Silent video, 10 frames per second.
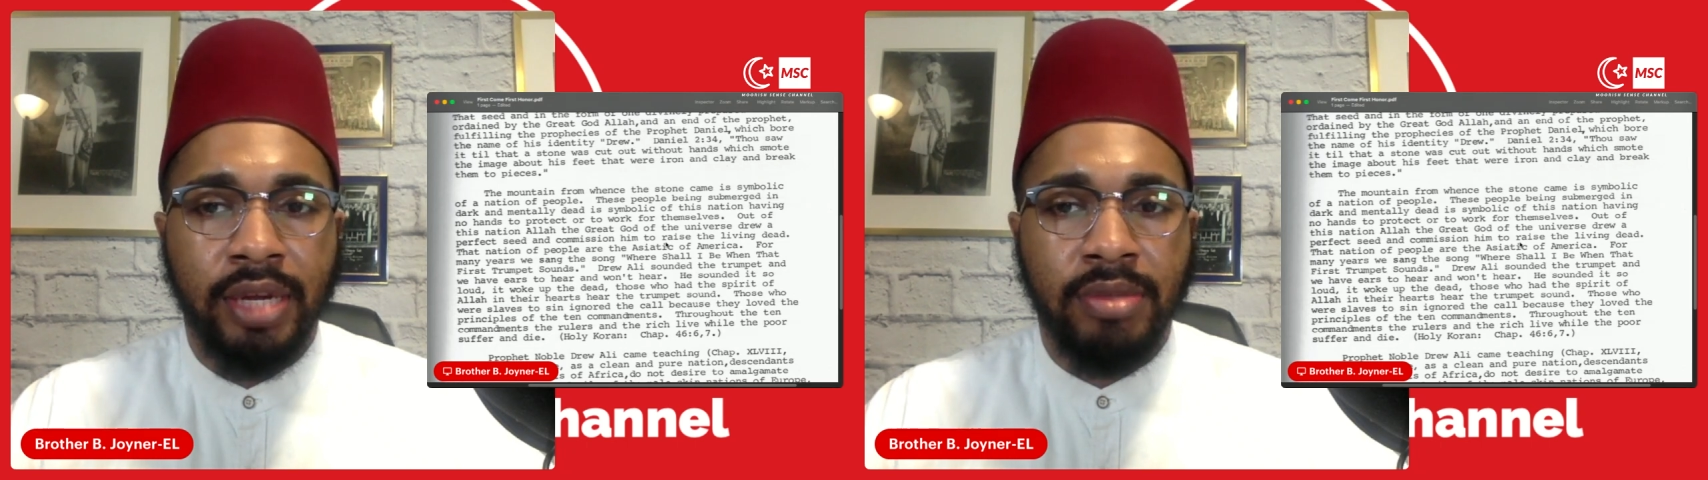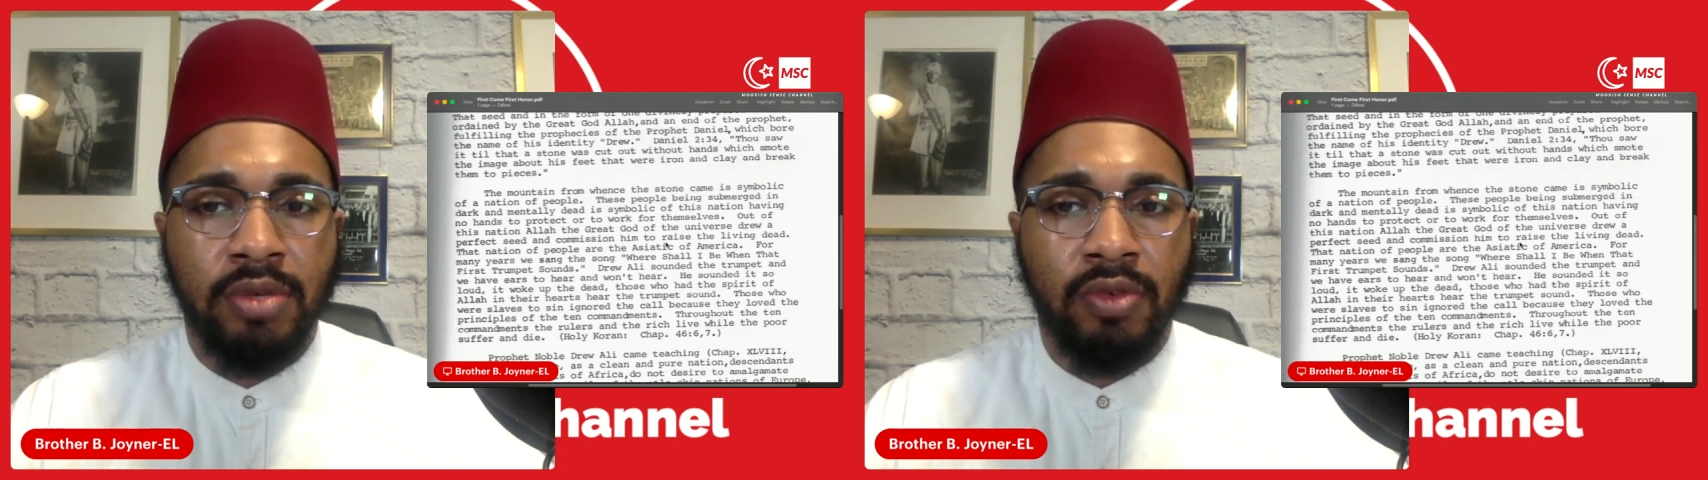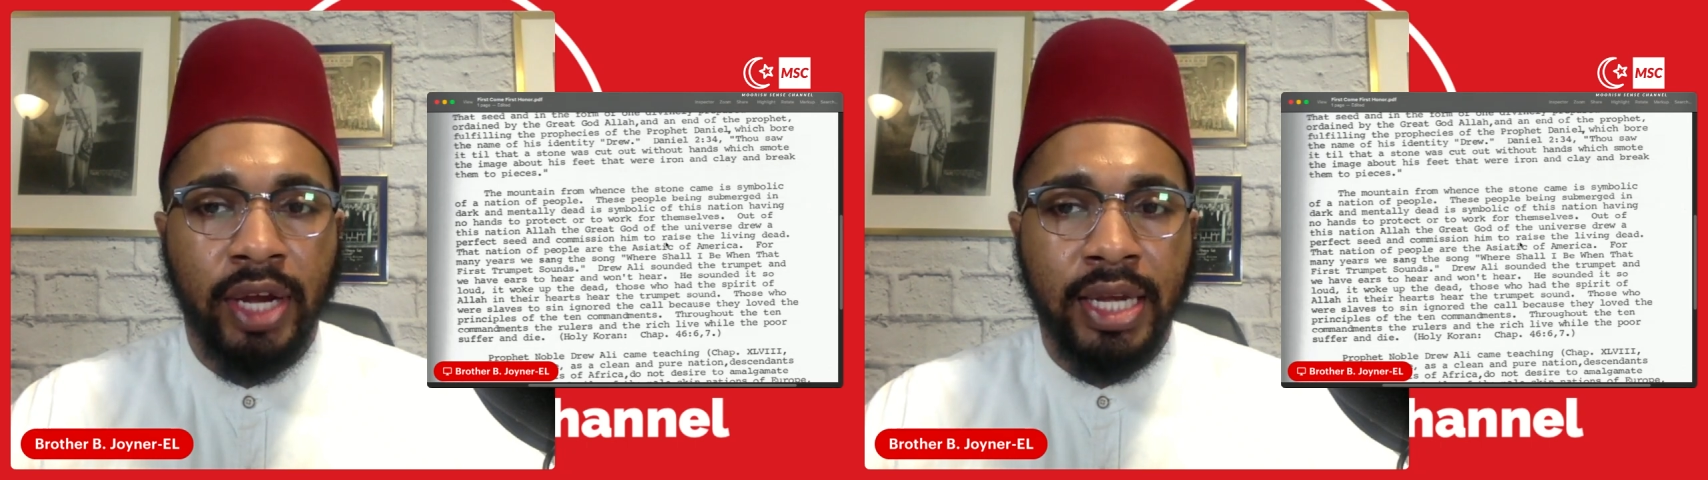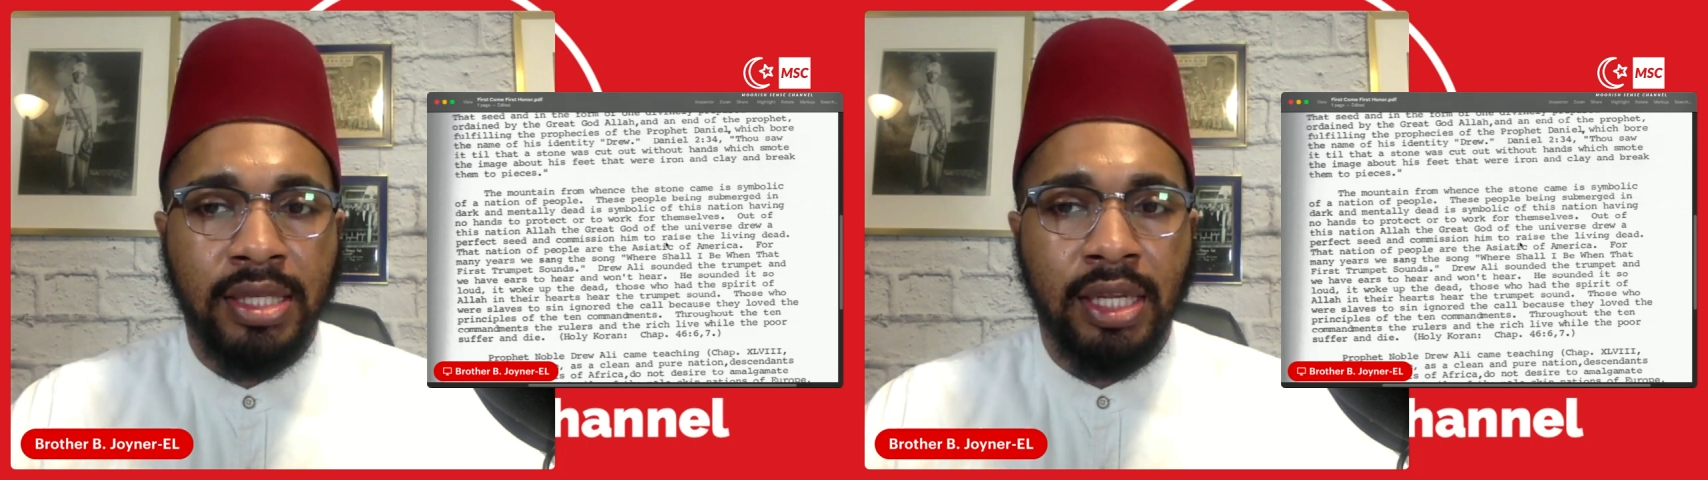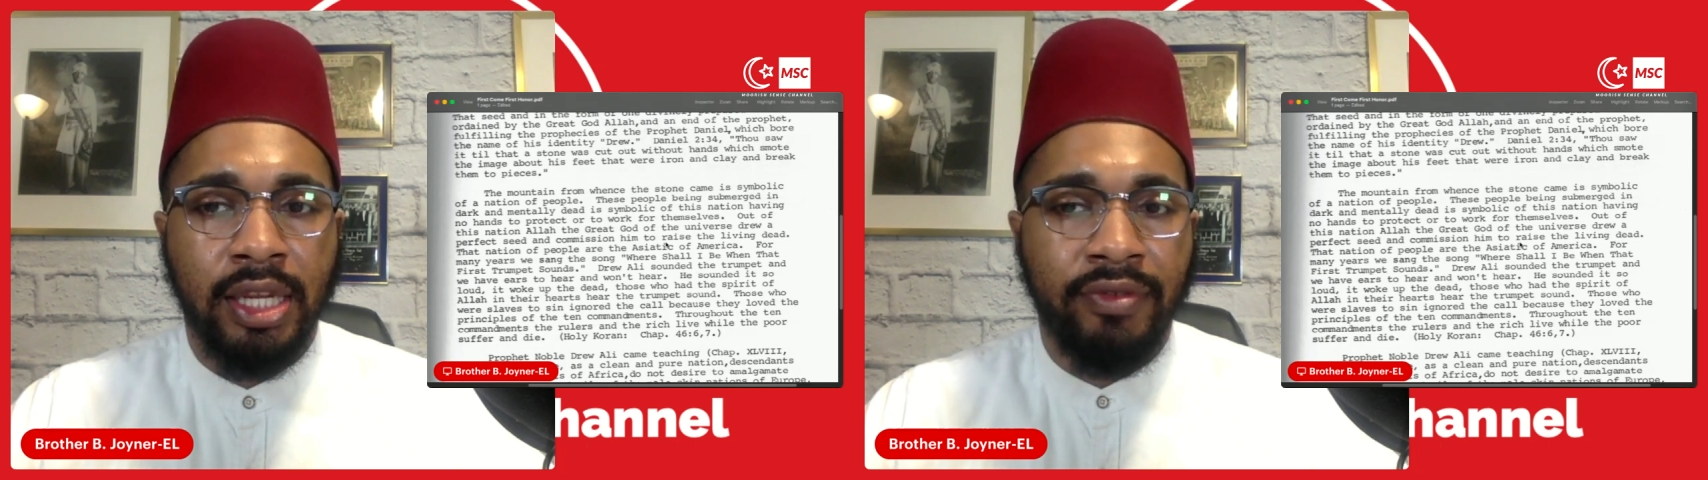him to
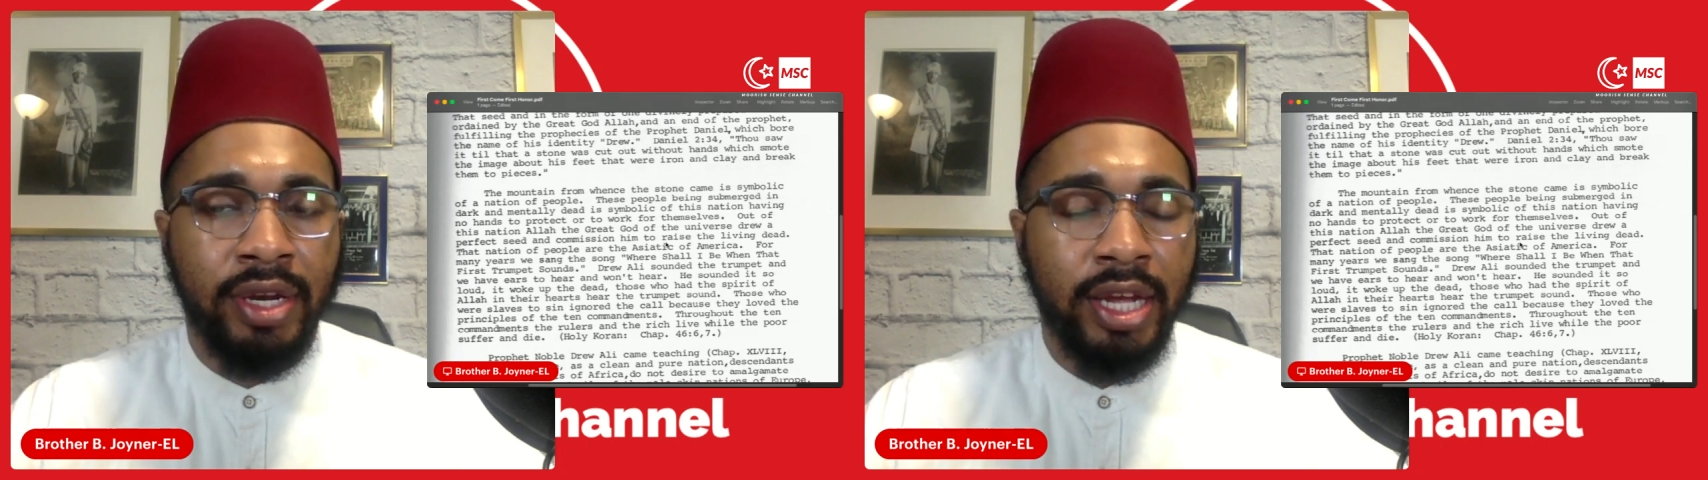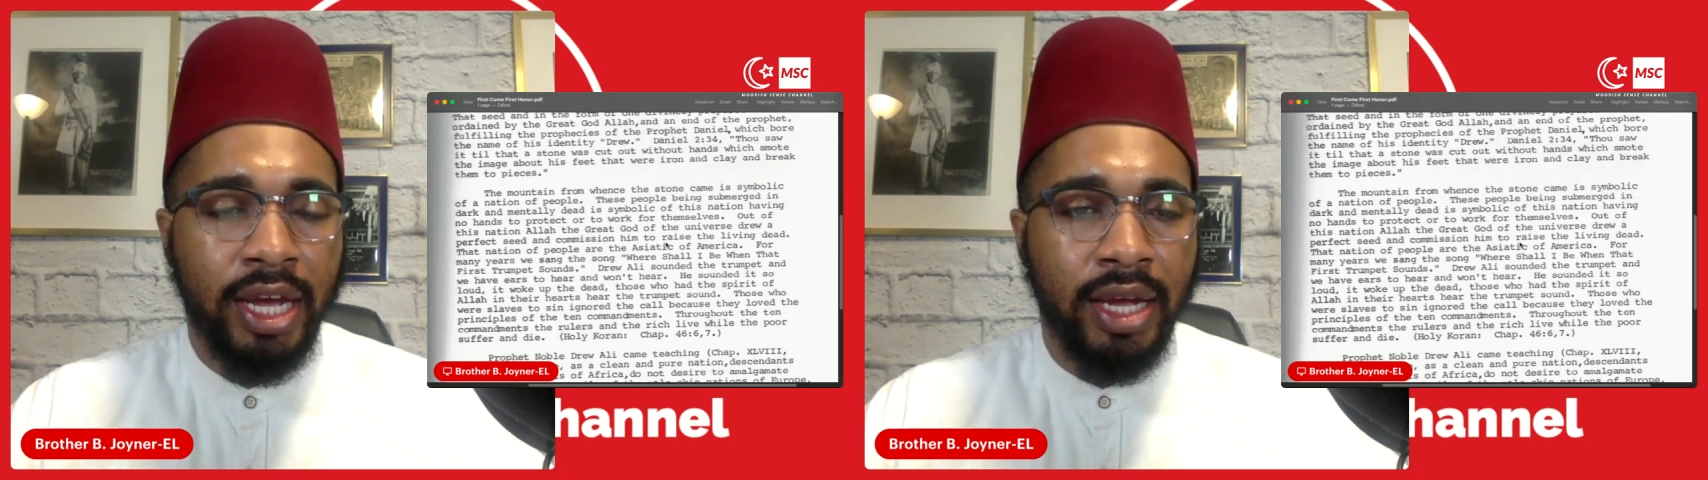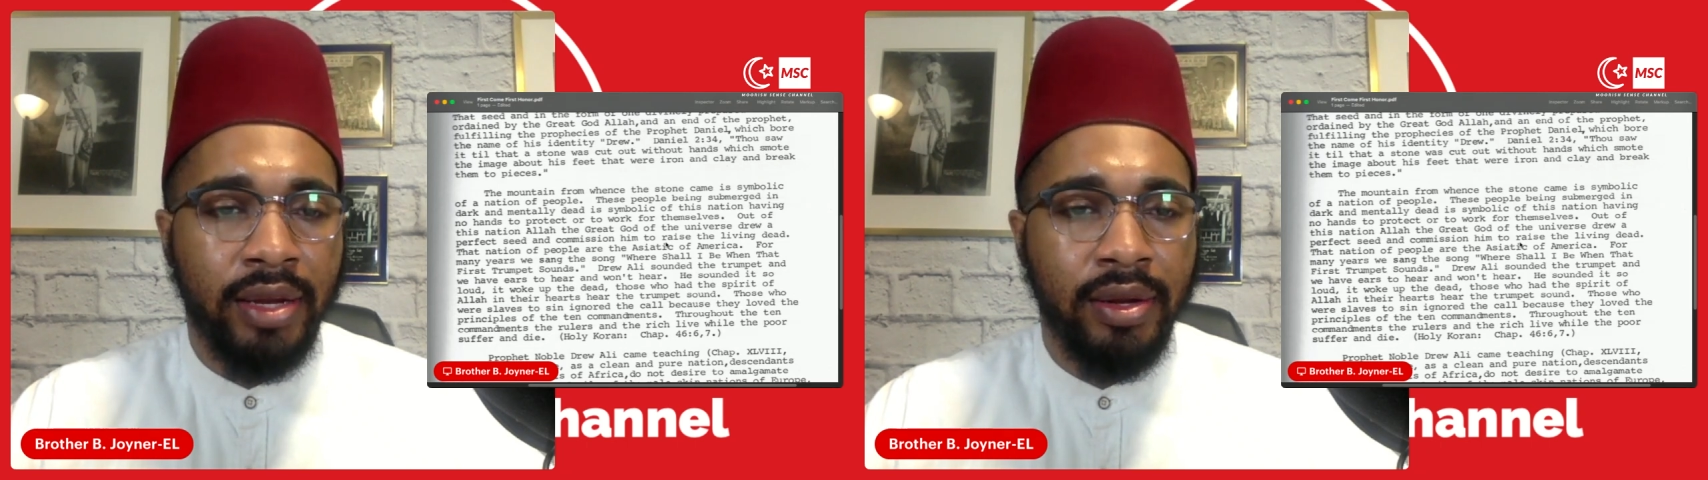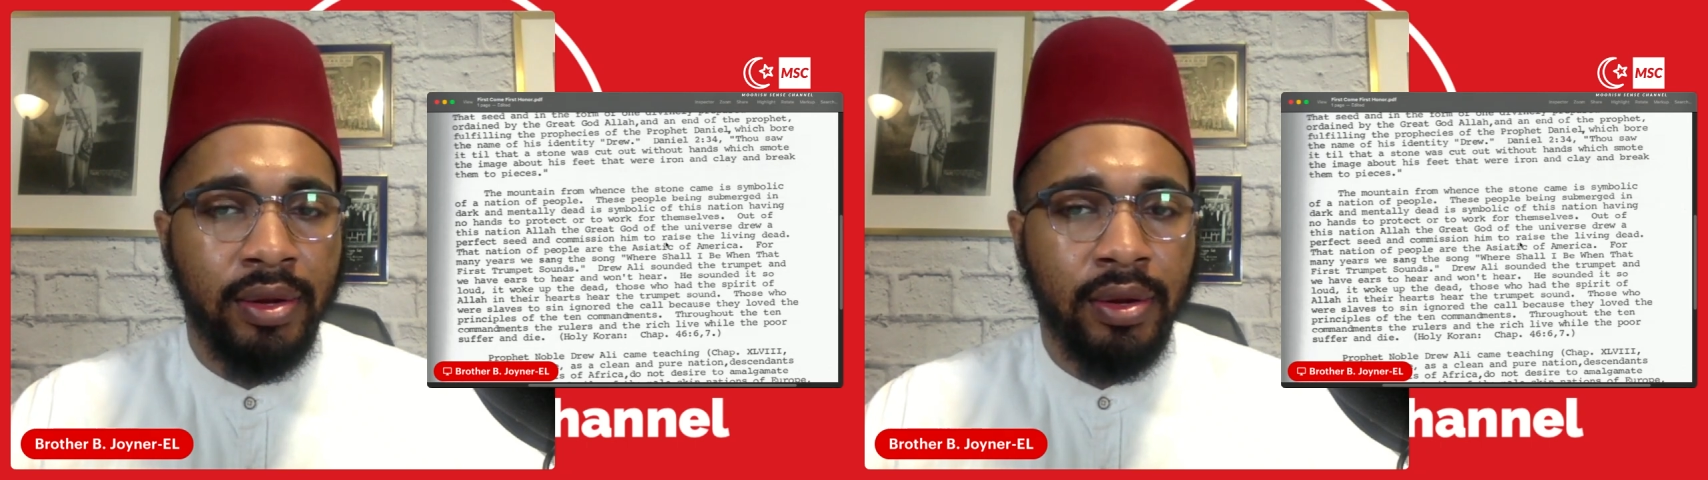raise the living dead.